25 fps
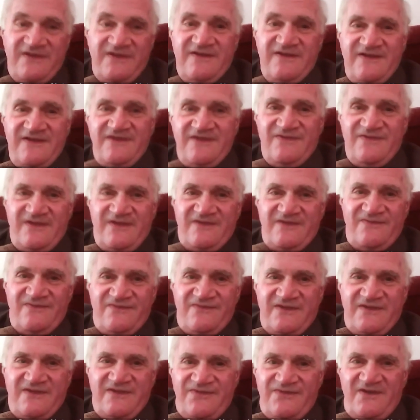They can get that
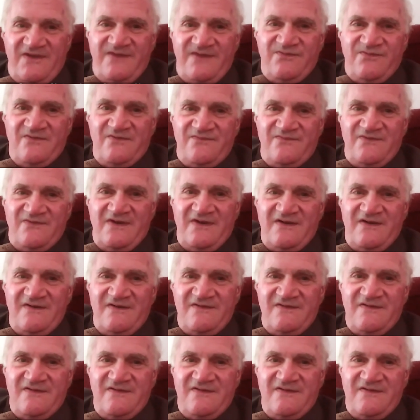that type of uh,